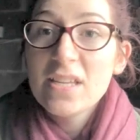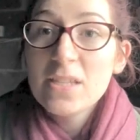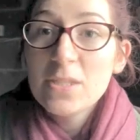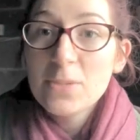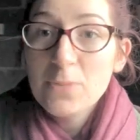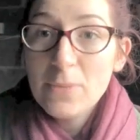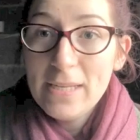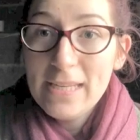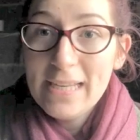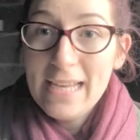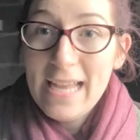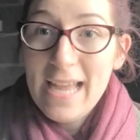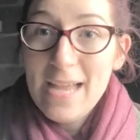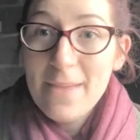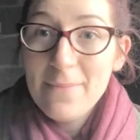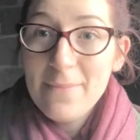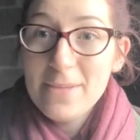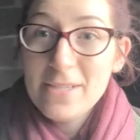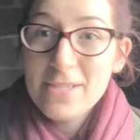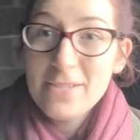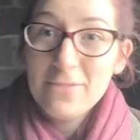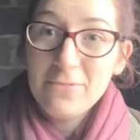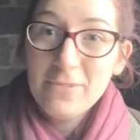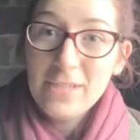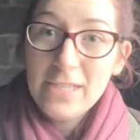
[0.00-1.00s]
Twin lamb
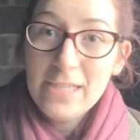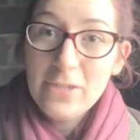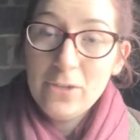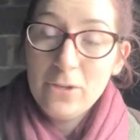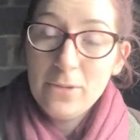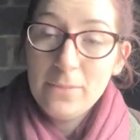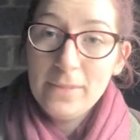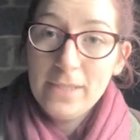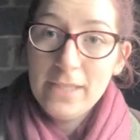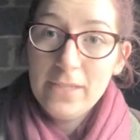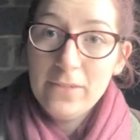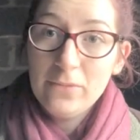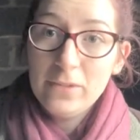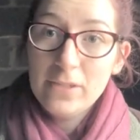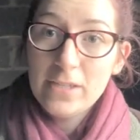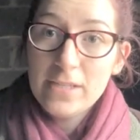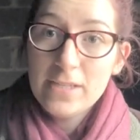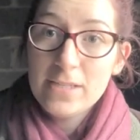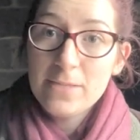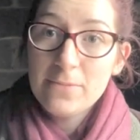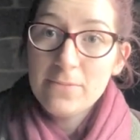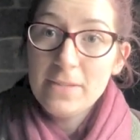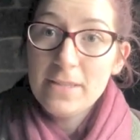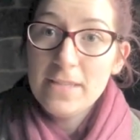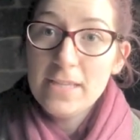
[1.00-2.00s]
is a really common
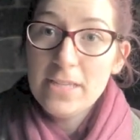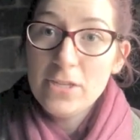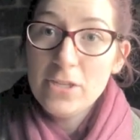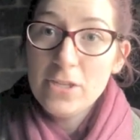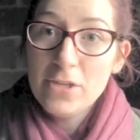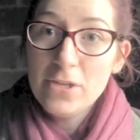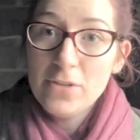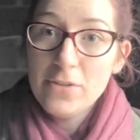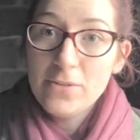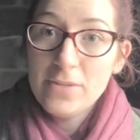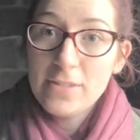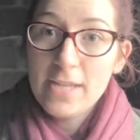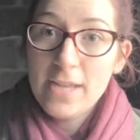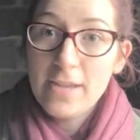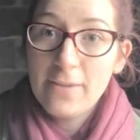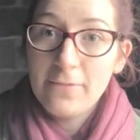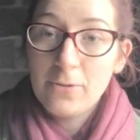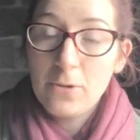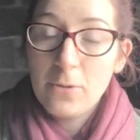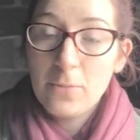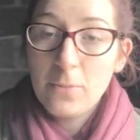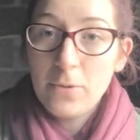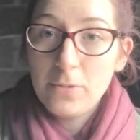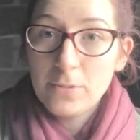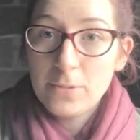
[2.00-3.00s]
illness within ewes that have
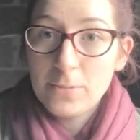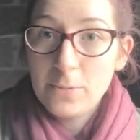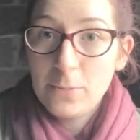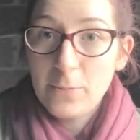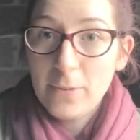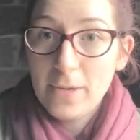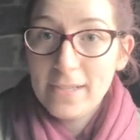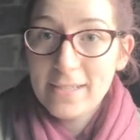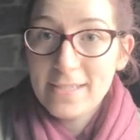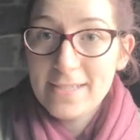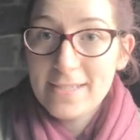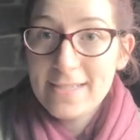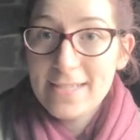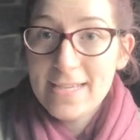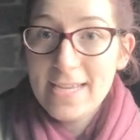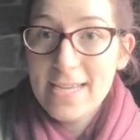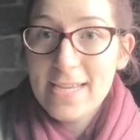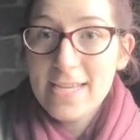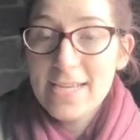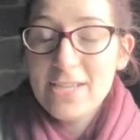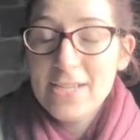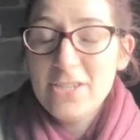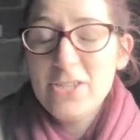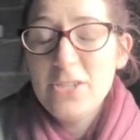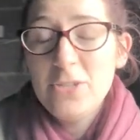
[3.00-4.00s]
got multiple
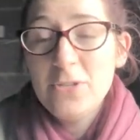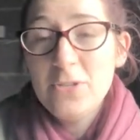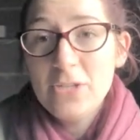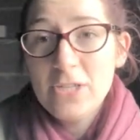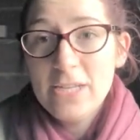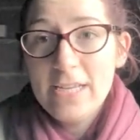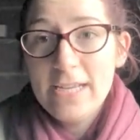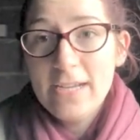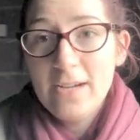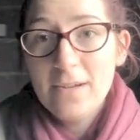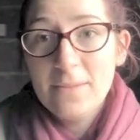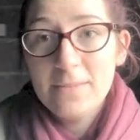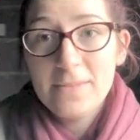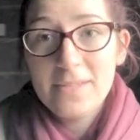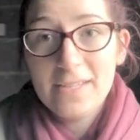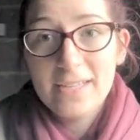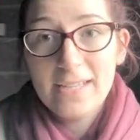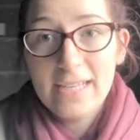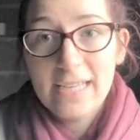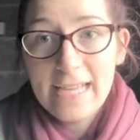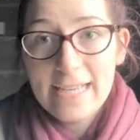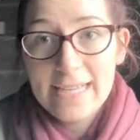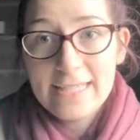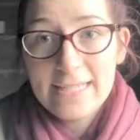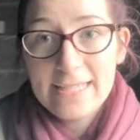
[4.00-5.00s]
pregnancy. It usually comes in
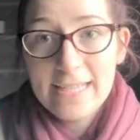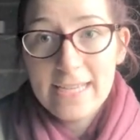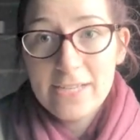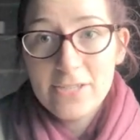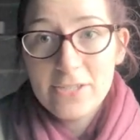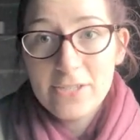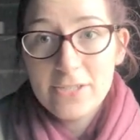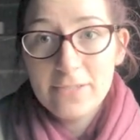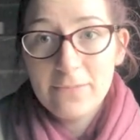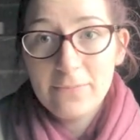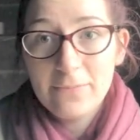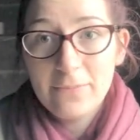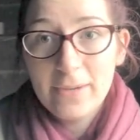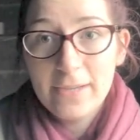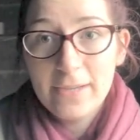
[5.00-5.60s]
the late stages of